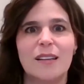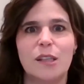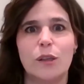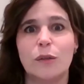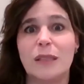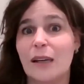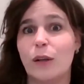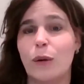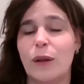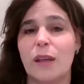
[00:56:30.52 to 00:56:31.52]
to
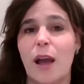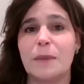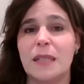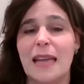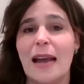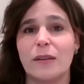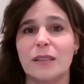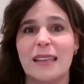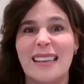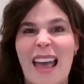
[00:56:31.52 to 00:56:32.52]
deal with the ups and
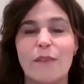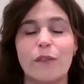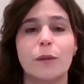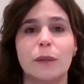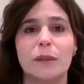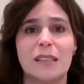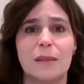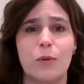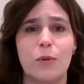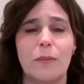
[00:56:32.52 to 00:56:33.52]
downs, the inevitable
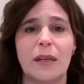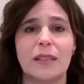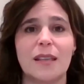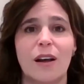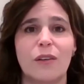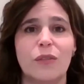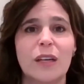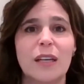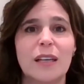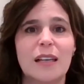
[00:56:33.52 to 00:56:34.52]
disappointments of
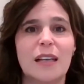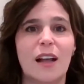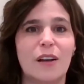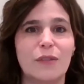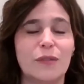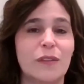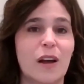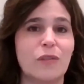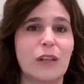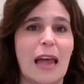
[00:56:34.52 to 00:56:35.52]

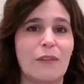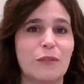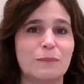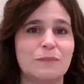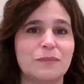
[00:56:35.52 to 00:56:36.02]
life.